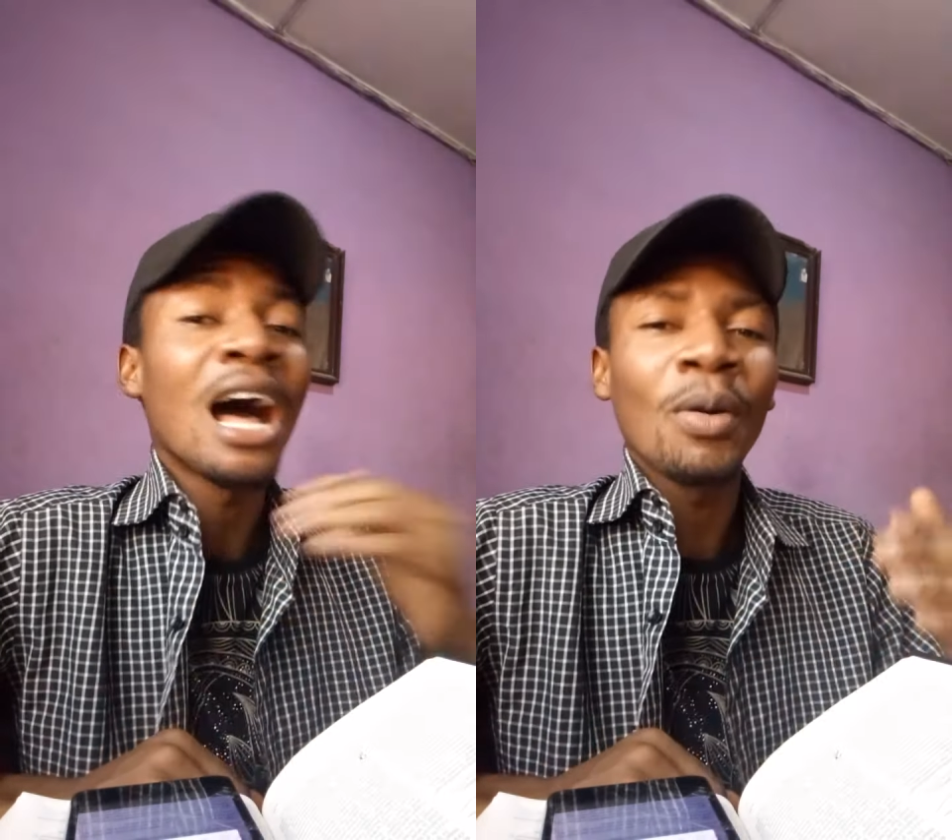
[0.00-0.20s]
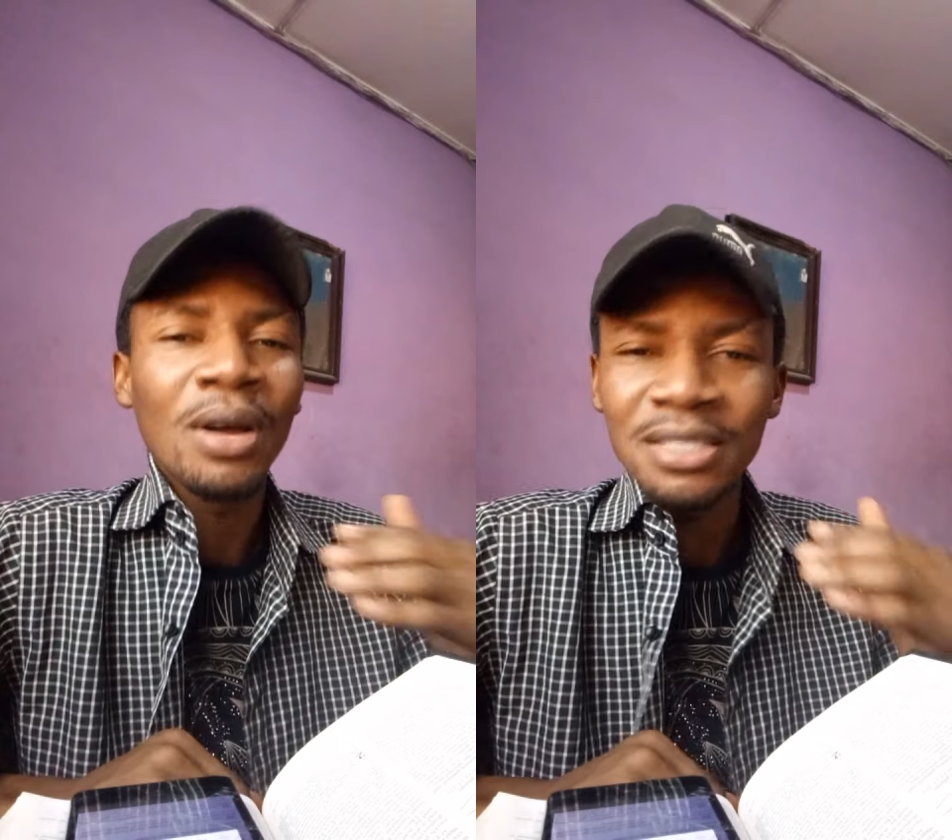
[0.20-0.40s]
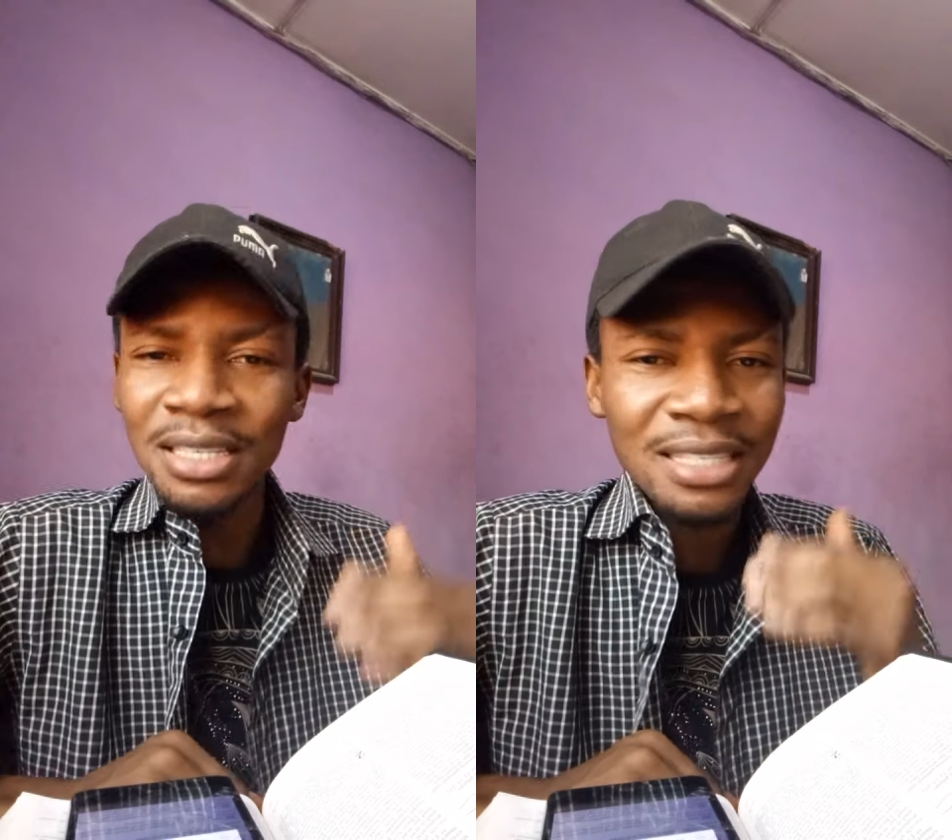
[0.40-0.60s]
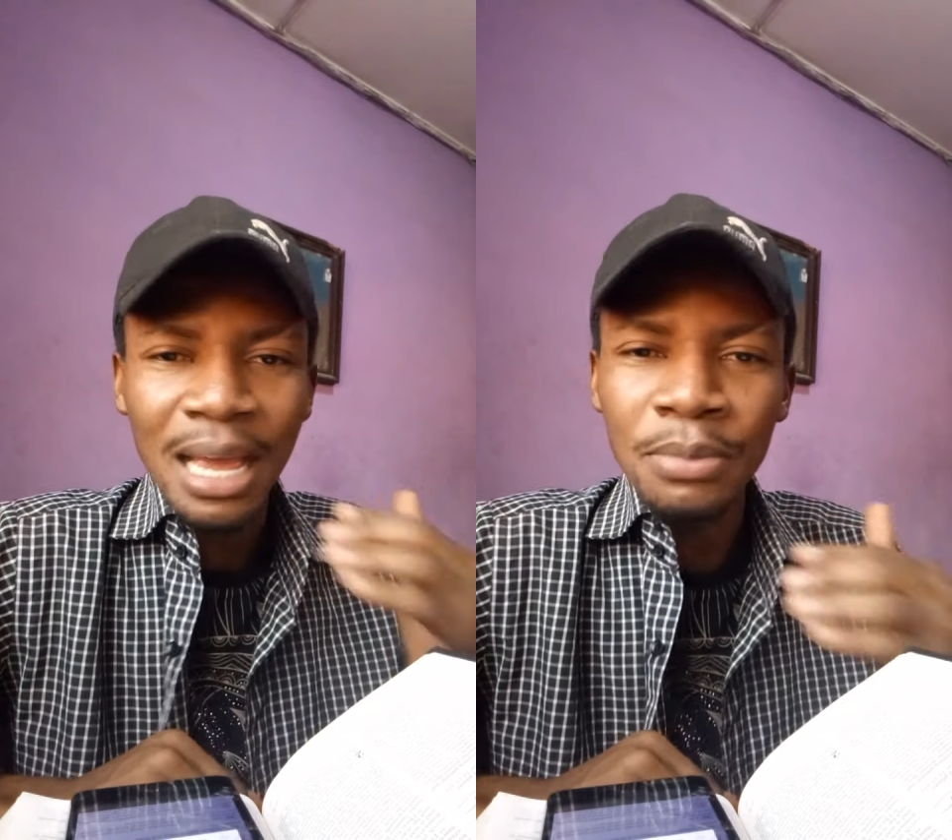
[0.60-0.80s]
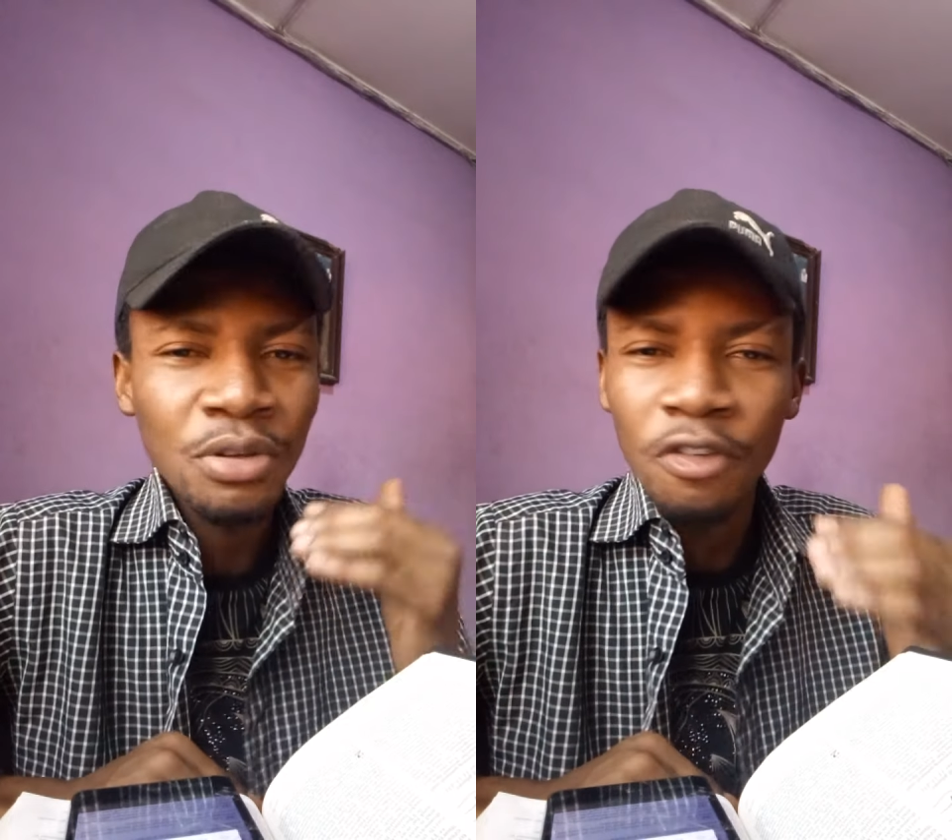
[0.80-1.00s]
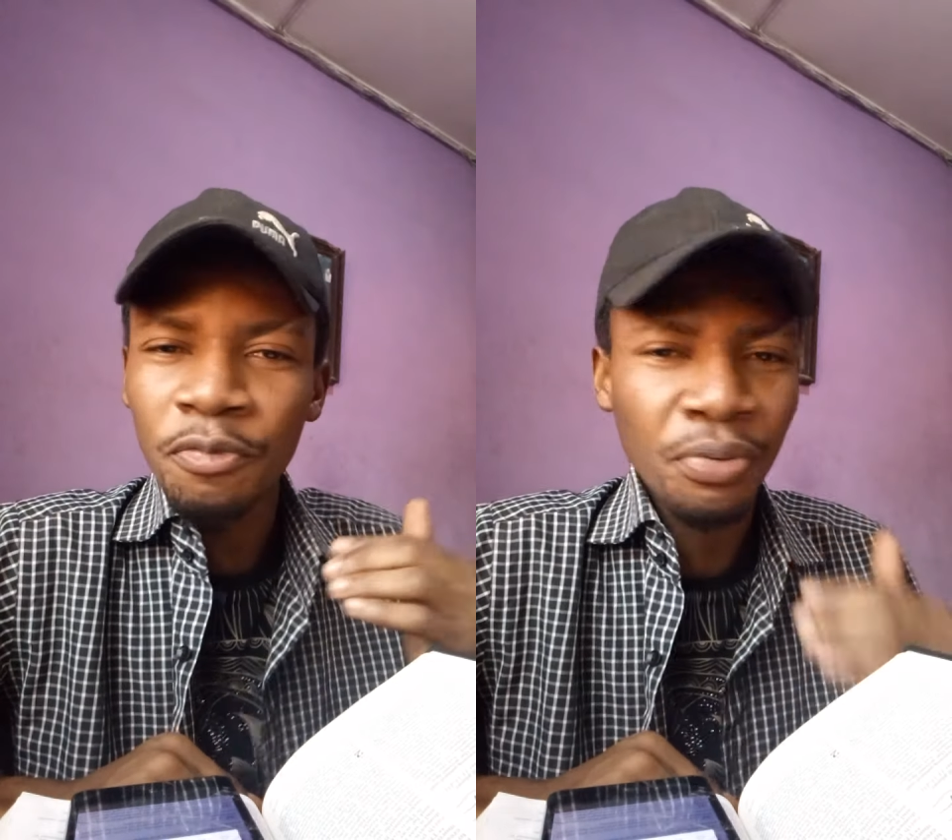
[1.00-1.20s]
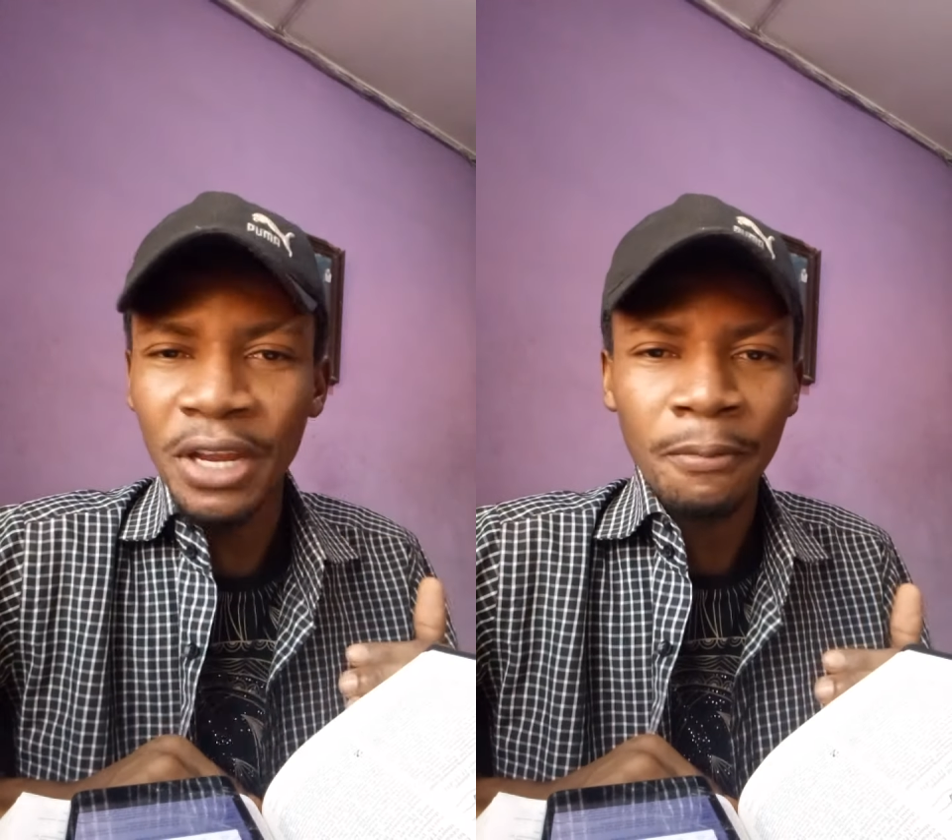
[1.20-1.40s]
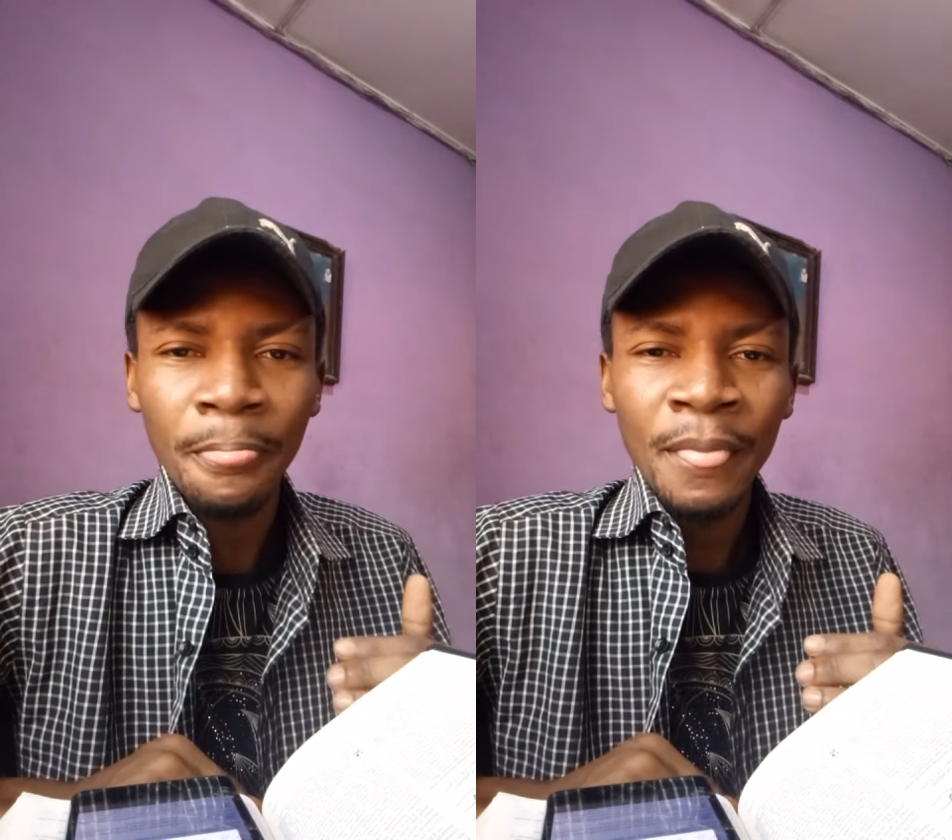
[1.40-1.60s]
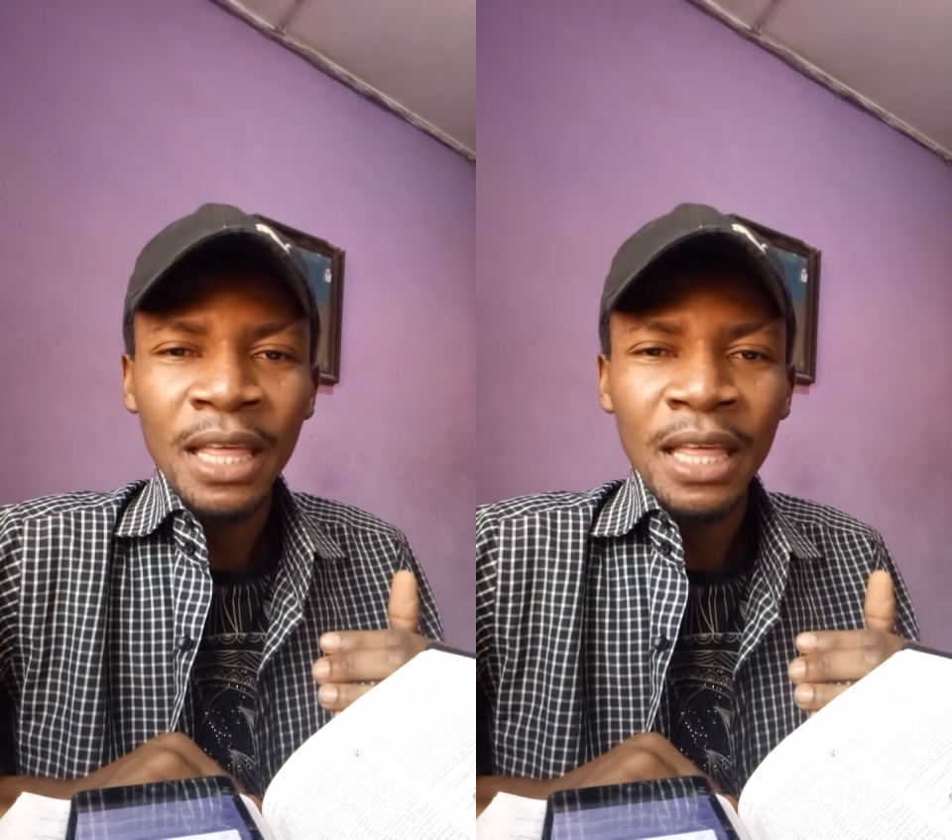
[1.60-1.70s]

hours in times of praying.